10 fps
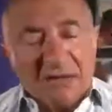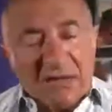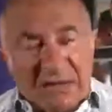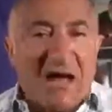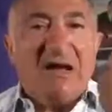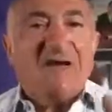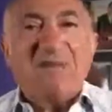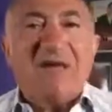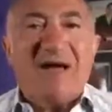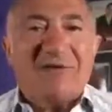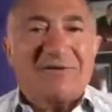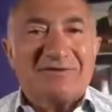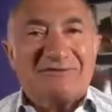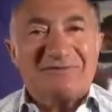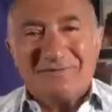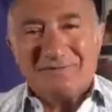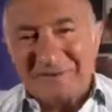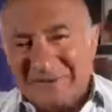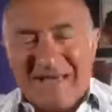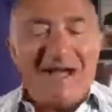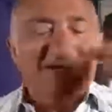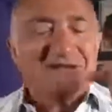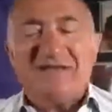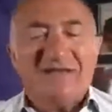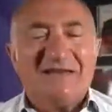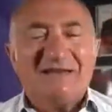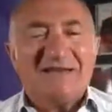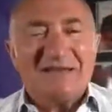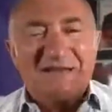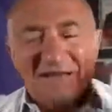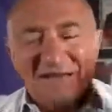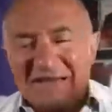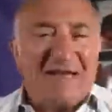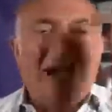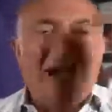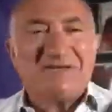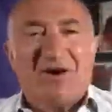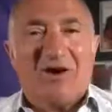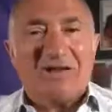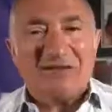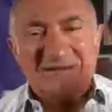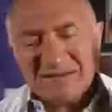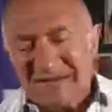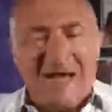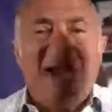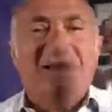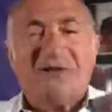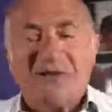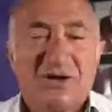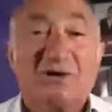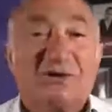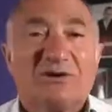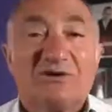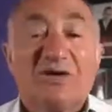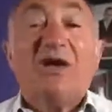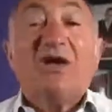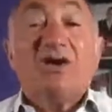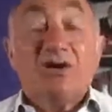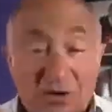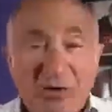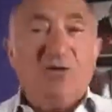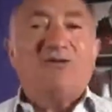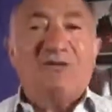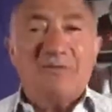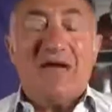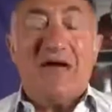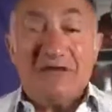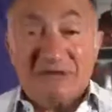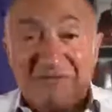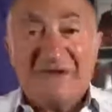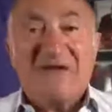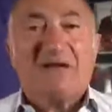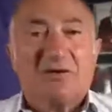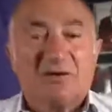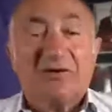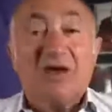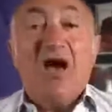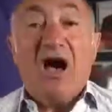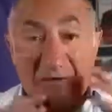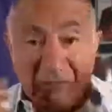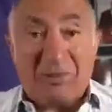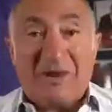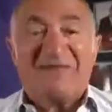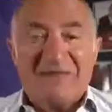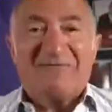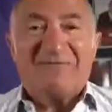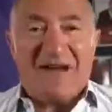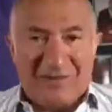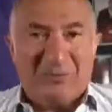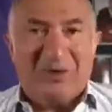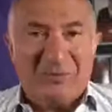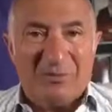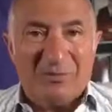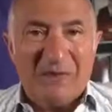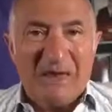Guard your mouth, guard your ears, guard your eyes, guard your shoulders. Use them as vehicles of blessing for other people.